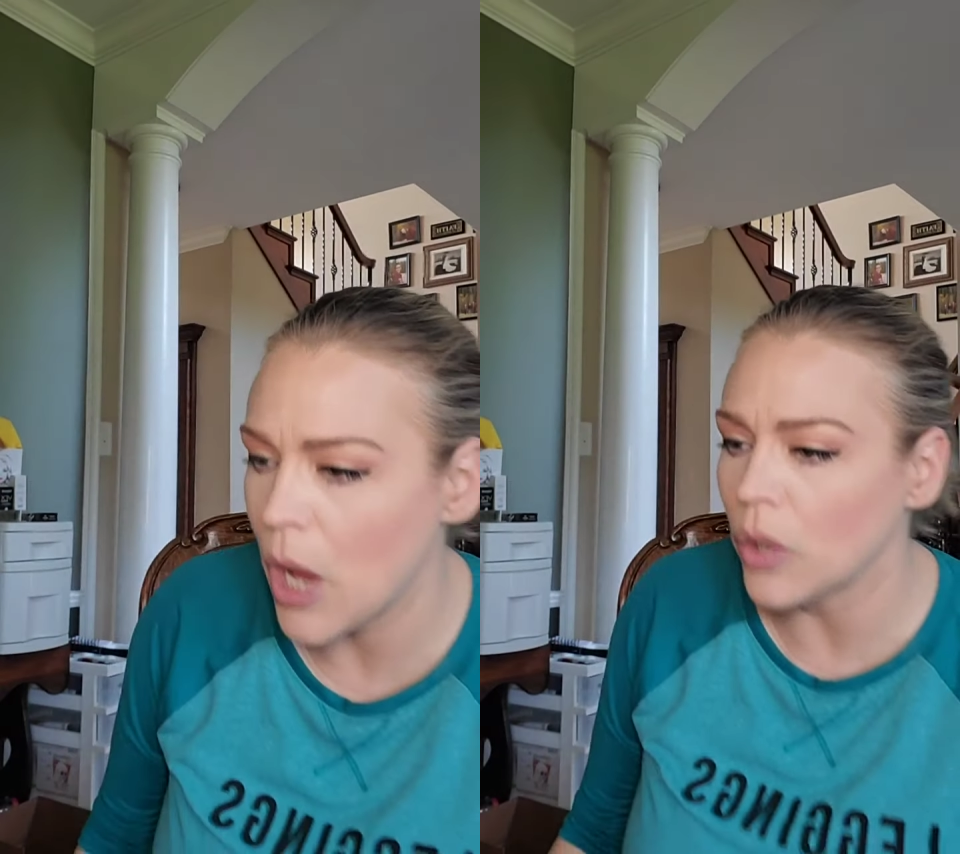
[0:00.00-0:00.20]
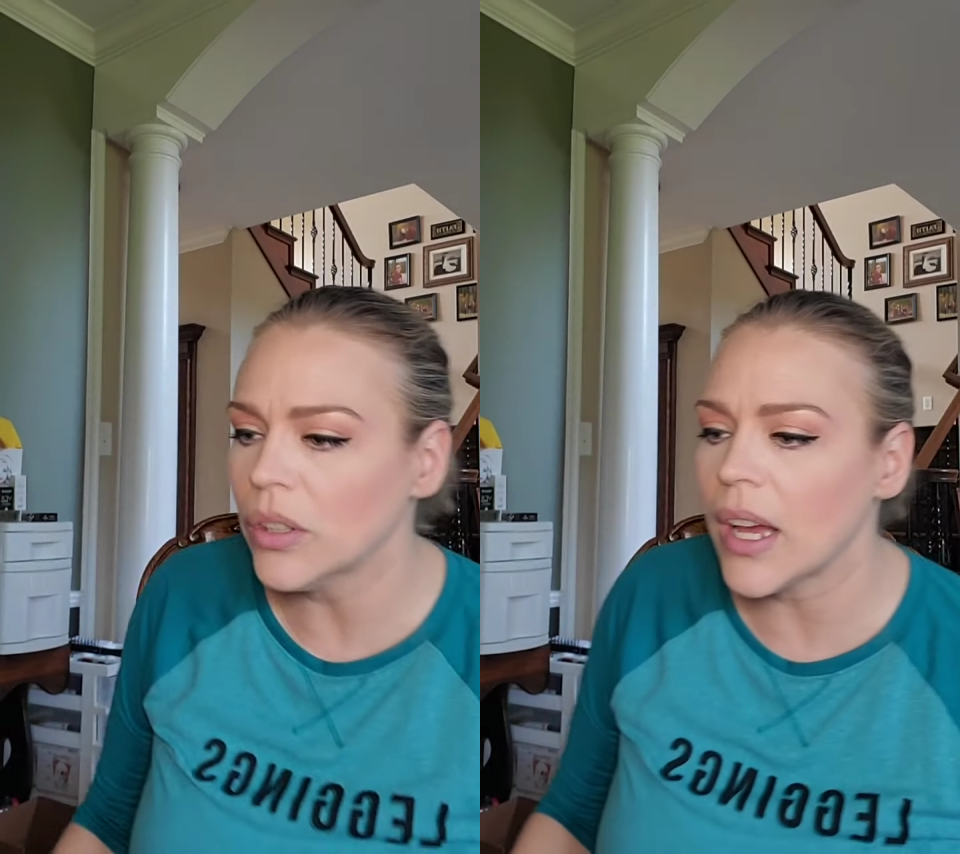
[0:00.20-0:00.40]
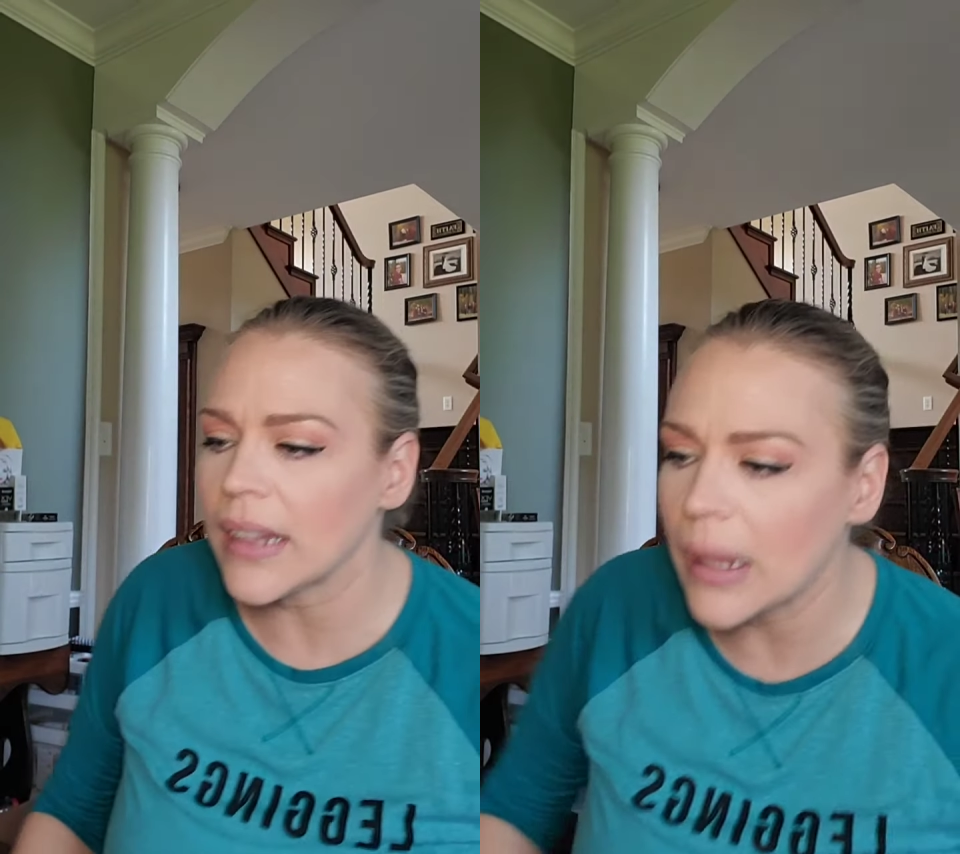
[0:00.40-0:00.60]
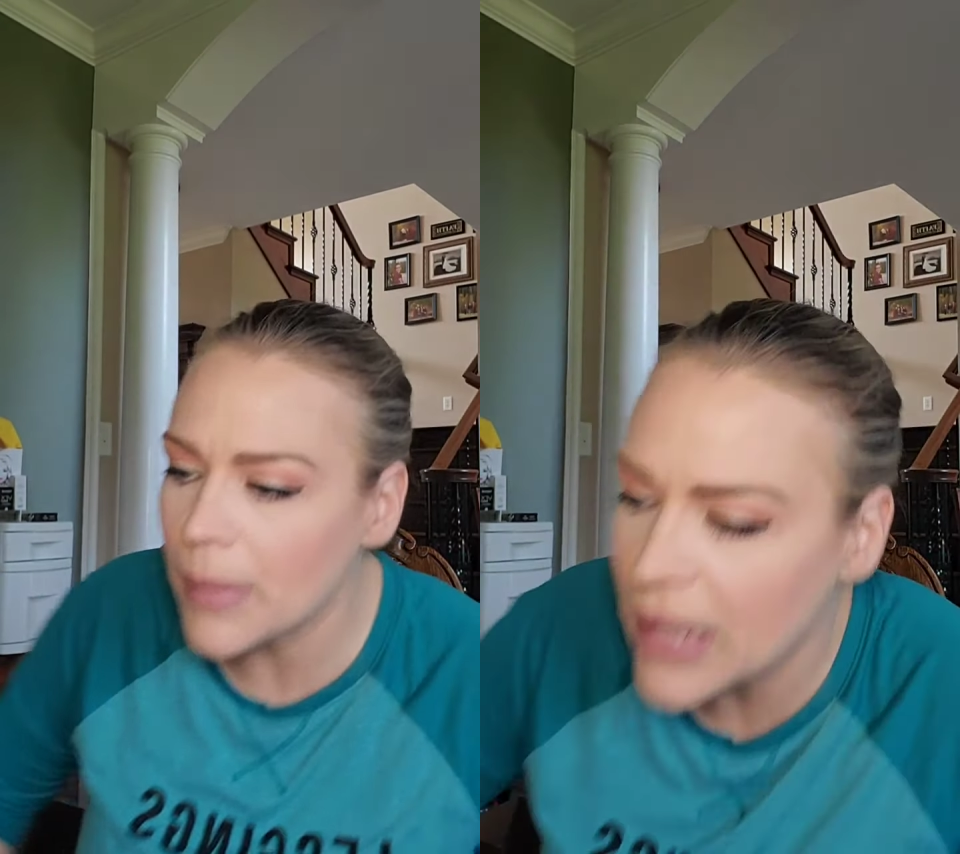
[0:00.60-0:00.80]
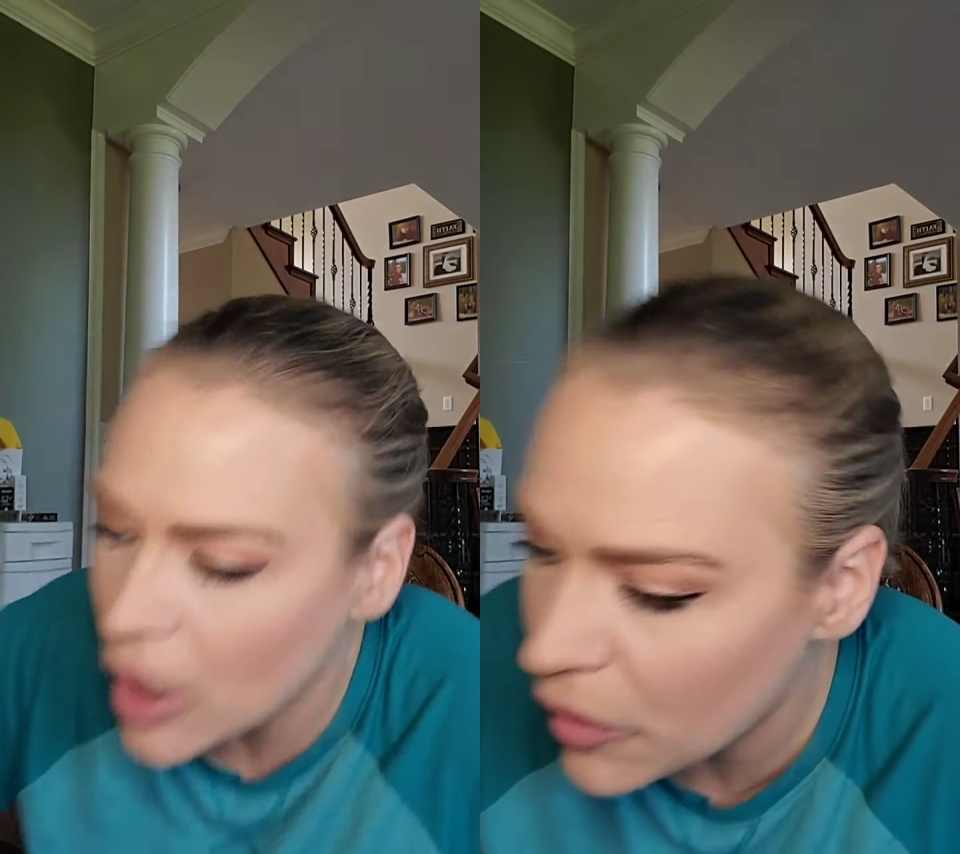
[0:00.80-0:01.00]
hold on, let
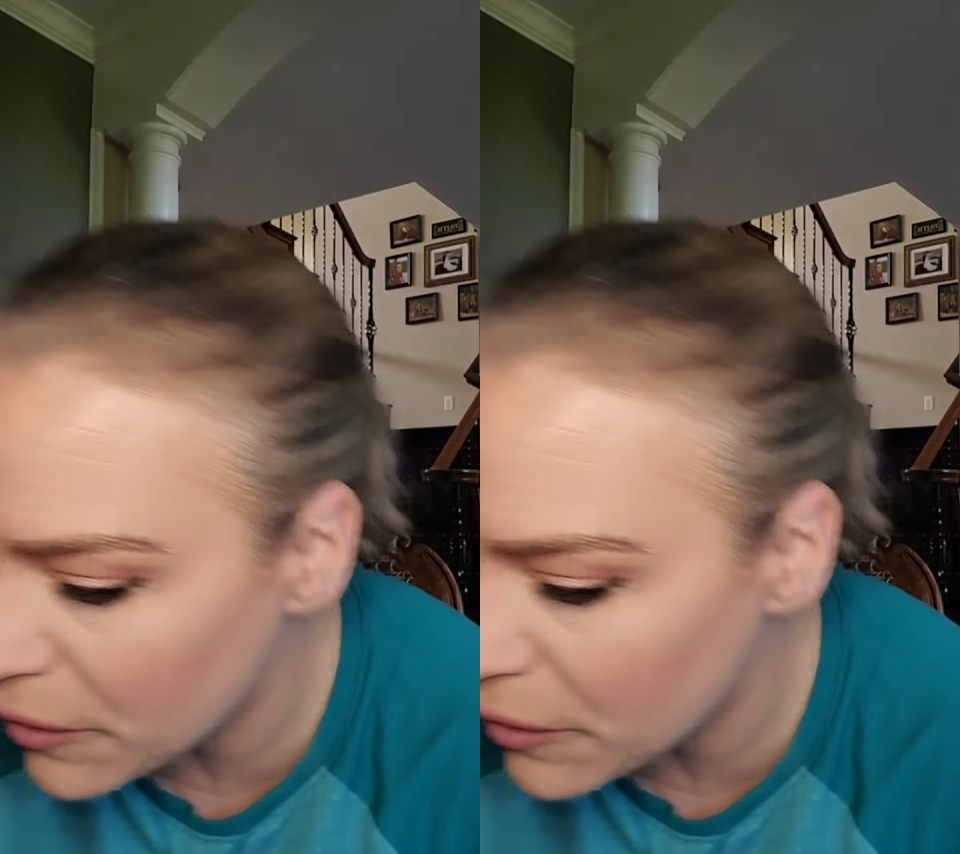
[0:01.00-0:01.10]
me go